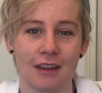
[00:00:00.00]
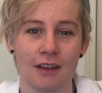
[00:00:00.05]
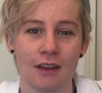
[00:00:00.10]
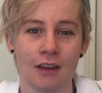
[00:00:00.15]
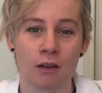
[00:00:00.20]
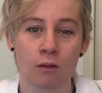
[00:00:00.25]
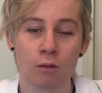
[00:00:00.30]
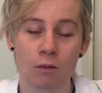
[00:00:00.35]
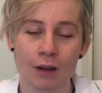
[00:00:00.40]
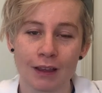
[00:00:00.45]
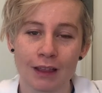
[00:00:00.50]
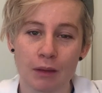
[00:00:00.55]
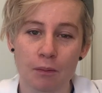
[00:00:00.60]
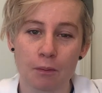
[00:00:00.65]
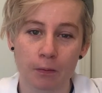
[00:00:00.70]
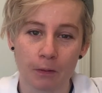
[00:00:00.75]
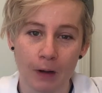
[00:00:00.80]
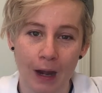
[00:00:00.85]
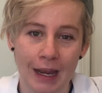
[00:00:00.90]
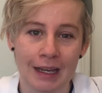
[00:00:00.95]
It really
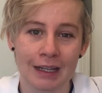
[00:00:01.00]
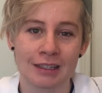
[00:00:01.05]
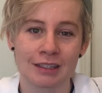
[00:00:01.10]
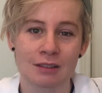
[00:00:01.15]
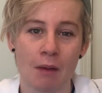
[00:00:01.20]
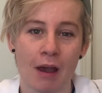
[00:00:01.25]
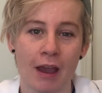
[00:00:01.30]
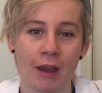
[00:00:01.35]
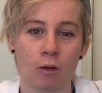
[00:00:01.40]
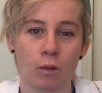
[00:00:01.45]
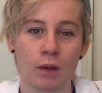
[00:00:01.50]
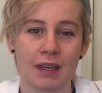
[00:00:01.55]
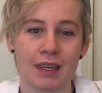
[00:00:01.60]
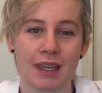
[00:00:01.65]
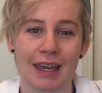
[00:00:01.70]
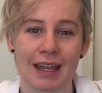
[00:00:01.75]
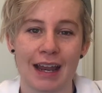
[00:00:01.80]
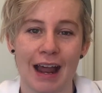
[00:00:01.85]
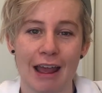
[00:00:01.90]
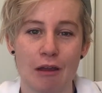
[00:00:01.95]
brightens my week
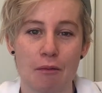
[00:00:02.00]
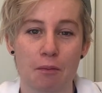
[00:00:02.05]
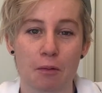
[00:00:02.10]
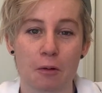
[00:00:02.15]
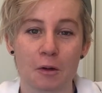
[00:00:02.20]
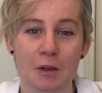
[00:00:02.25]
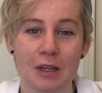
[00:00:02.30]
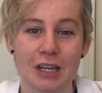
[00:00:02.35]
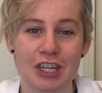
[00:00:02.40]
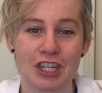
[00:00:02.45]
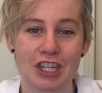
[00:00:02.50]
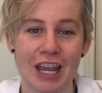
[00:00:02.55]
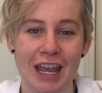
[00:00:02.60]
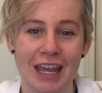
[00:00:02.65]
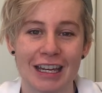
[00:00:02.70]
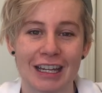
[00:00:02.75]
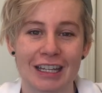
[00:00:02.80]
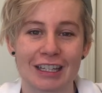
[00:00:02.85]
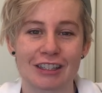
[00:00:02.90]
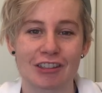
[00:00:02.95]
and I
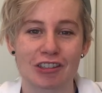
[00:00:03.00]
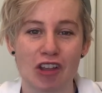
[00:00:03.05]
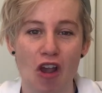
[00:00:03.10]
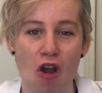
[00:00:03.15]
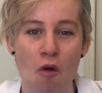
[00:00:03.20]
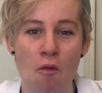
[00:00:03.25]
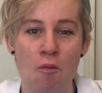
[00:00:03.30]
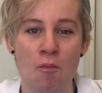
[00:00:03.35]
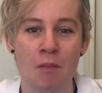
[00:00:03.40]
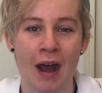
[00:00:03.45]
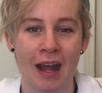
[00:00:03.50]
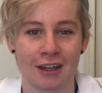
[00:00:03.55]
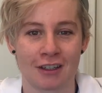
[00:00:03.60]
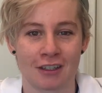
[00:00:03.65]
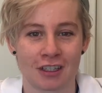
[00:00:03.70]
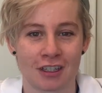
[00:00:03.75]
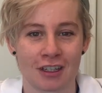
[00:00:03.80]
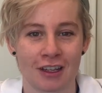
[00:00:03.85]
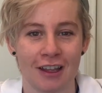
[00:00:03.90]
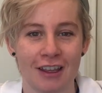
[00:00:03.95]
appreciate it so
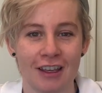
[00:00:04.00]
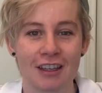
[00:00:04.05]
much.